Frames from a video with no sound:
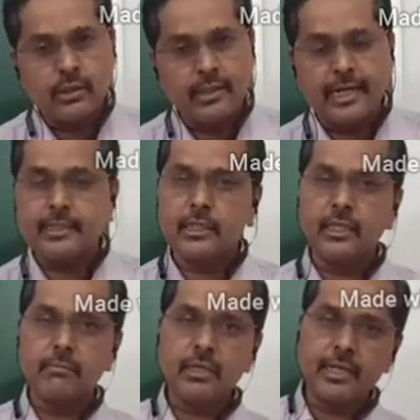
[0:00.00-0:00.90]
That is
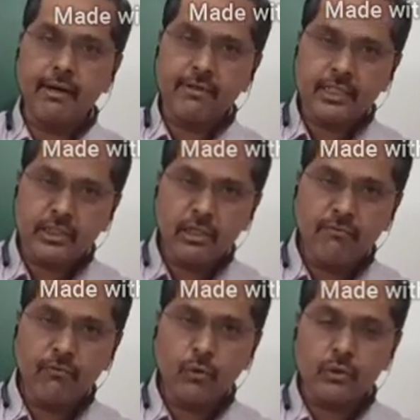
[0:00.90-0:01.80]
nothing but gravitational
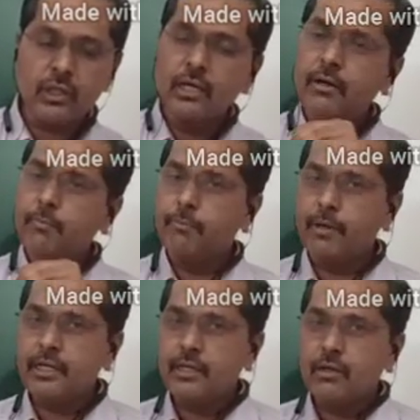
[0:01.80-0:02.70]
force.
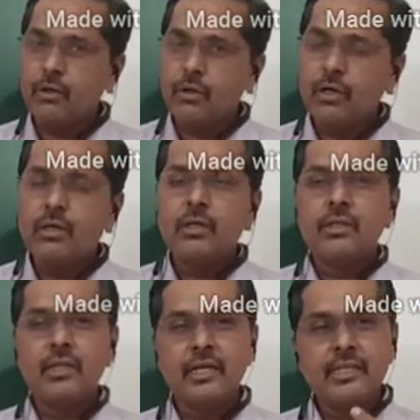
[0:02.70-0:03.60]
But
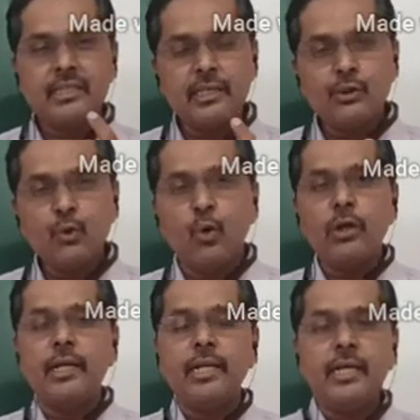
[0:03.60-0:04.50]
the reason is
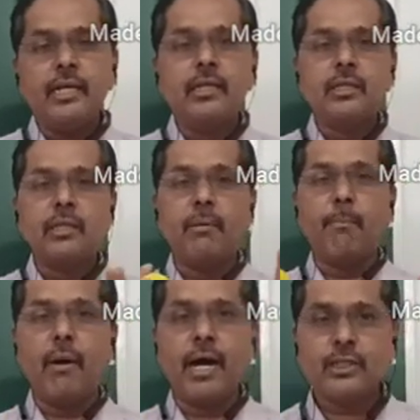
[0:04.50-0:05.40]
only the
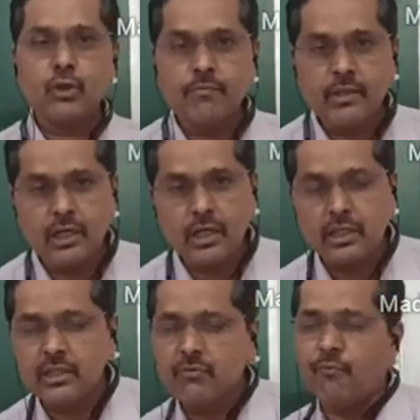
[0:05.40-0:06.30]
mass of the
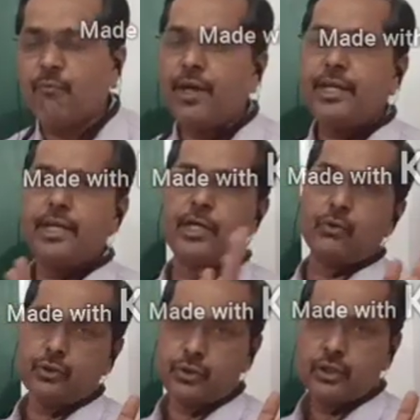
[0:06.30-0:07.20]
earth is very
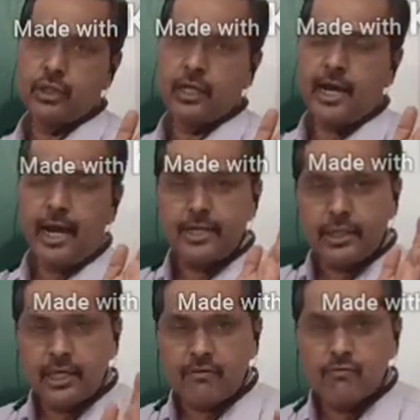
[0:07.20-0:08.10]
huge, and
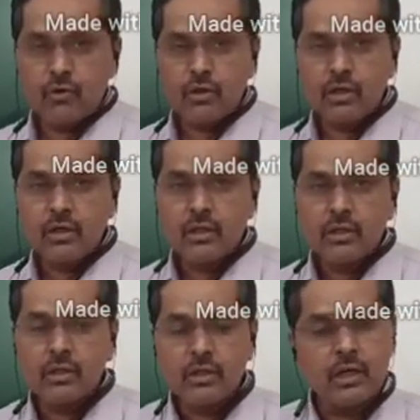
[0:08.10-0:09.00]
therefore
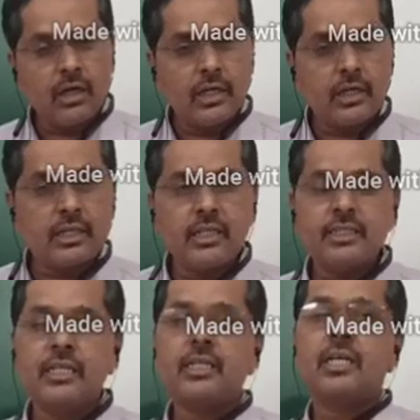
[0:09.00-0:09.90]
the earth
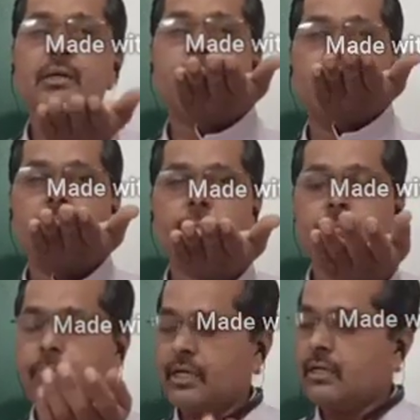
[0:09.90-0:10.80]
doesn't come
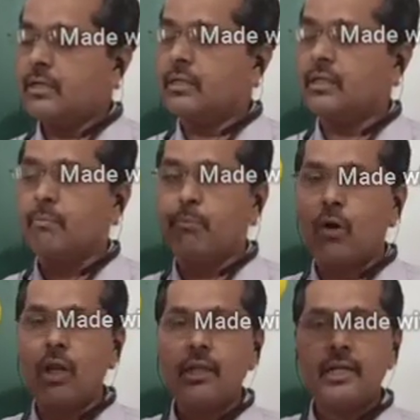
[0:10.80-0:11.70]
up, but the
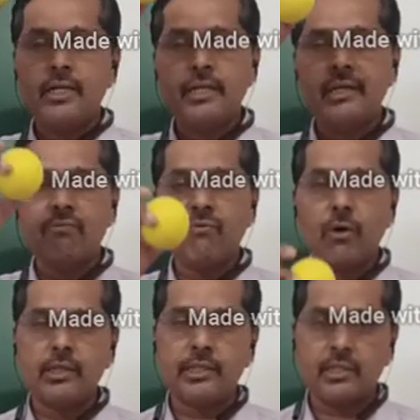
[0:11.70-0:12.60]
ball, it
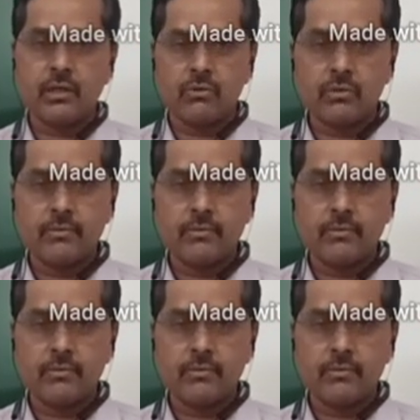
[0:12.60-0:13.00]
falls down.